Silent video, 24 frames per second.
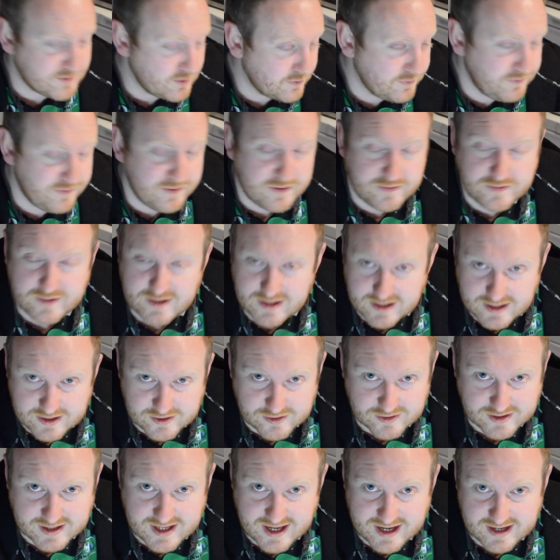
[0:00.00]
your 50
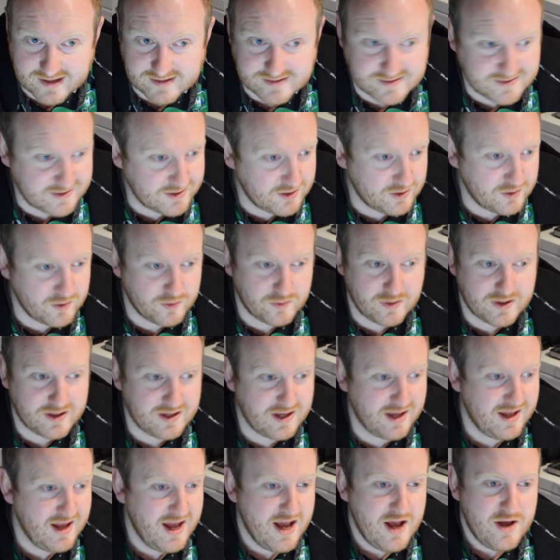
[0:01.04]
litre kegs, you know,
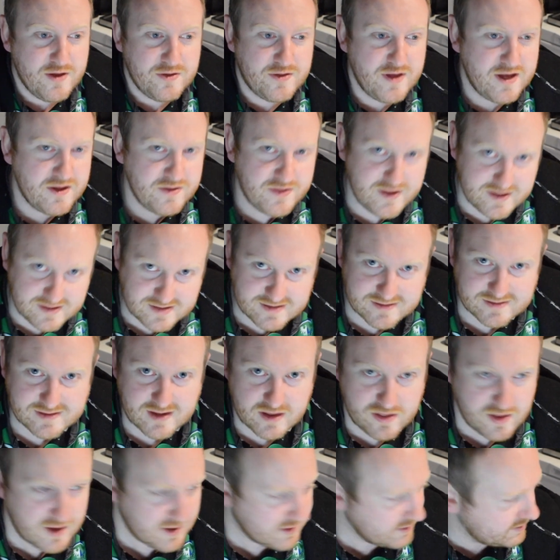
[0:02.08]
this is the
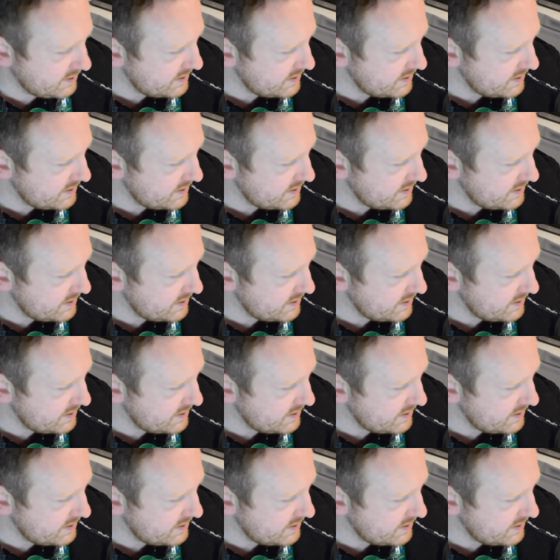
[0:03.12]
thing.